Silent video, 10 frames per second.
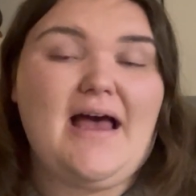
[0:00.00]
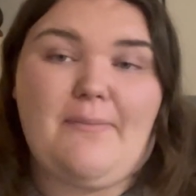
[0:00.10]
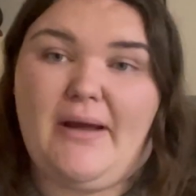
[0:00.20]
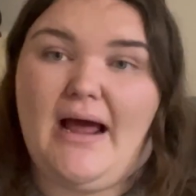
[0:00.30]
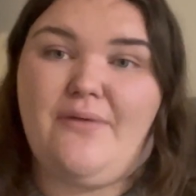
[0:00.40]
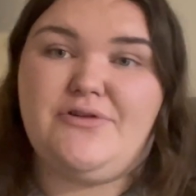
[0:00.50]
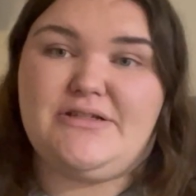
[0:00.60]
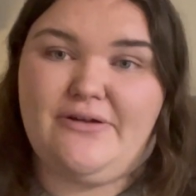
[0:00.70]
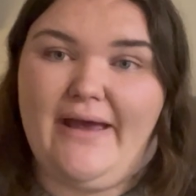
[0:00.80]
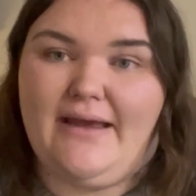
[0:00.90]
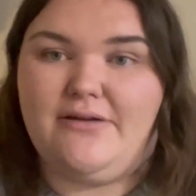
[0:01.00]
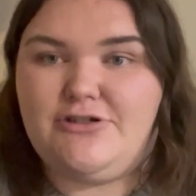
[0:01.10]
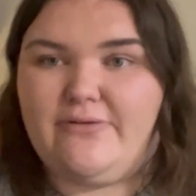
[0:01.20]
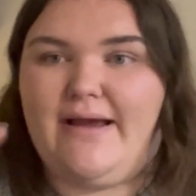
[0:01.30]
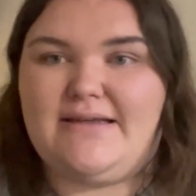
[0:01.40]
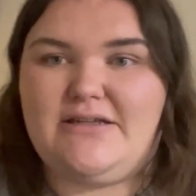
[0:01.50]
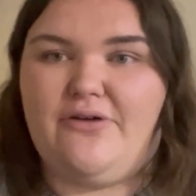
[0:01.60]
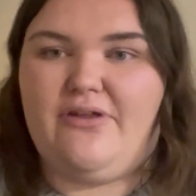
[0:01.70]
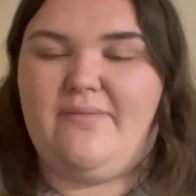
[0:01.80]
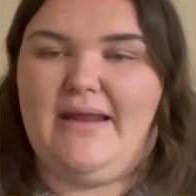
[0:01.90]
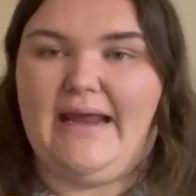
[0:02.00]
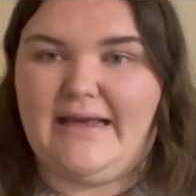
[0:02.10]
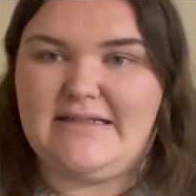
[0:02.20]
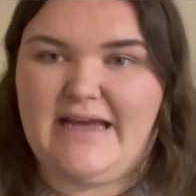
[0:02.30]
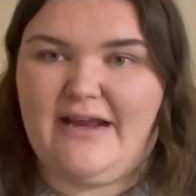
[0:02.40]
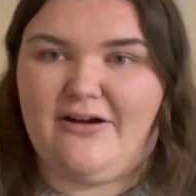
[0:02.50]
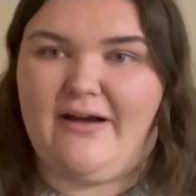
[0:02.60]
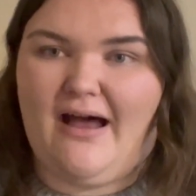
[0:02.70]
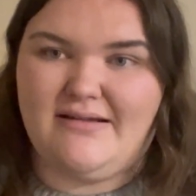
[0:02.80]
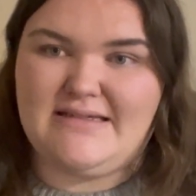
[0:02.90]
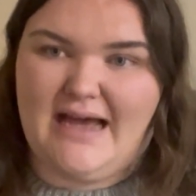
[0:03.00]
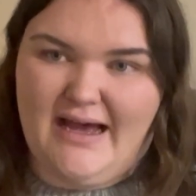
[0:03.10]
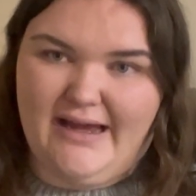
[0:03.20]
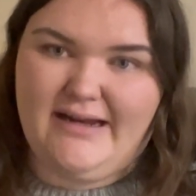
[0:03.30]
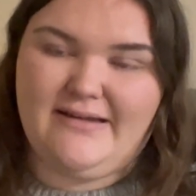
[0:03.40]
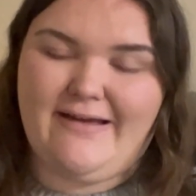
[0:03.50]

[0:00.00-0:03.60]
but I will still like direct sow them in a container outside